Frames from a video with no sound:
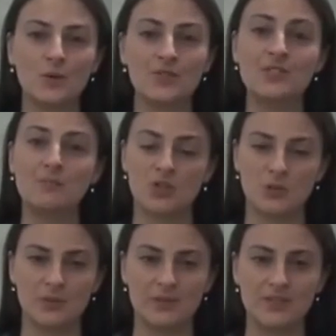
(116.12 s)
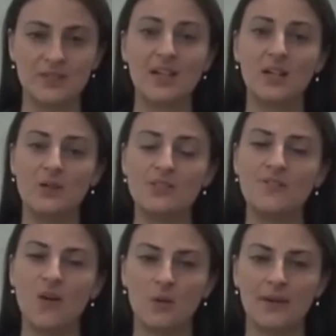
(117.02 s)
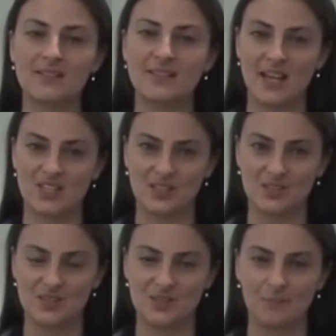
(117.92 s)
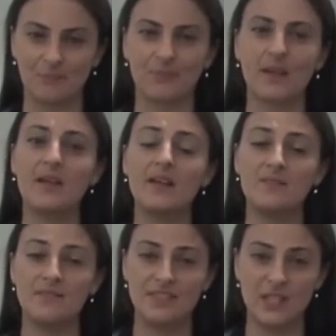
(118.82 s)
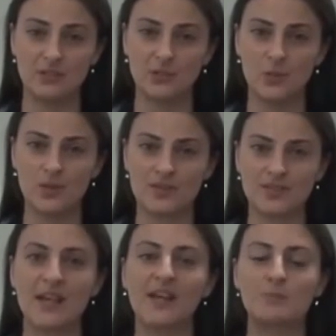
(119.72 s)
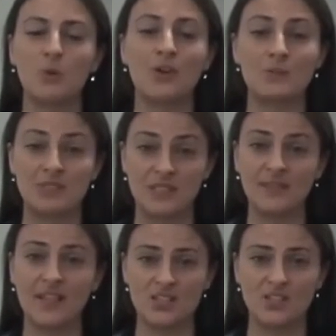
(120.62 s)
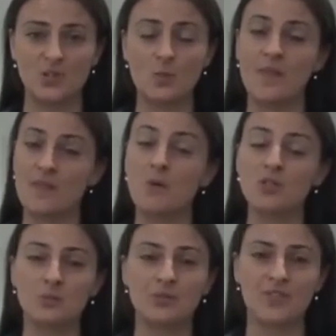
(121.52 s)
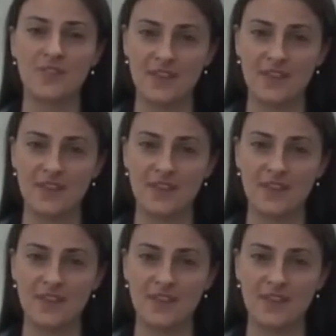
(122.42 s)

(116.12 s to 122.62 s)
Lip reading: course's modules includes the following sections: video talks exploring specific issues within the module's